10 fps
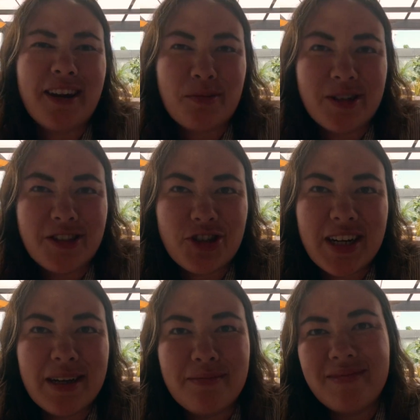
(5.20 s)
our world
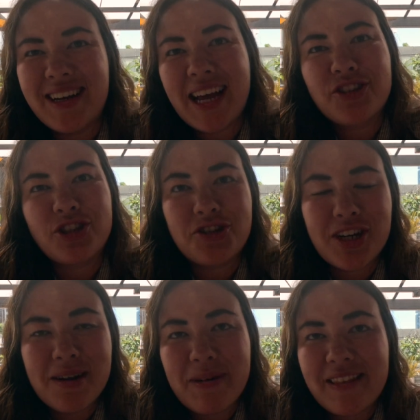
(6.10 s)
trip, an extra
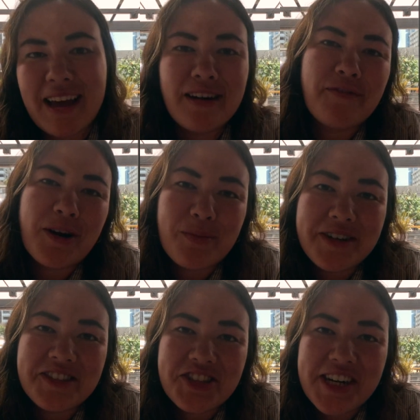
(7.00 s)
trip at the end of our
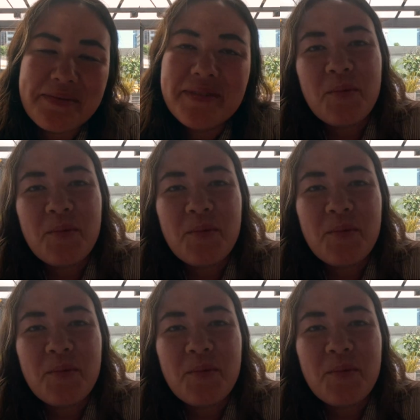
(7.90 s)
world trip.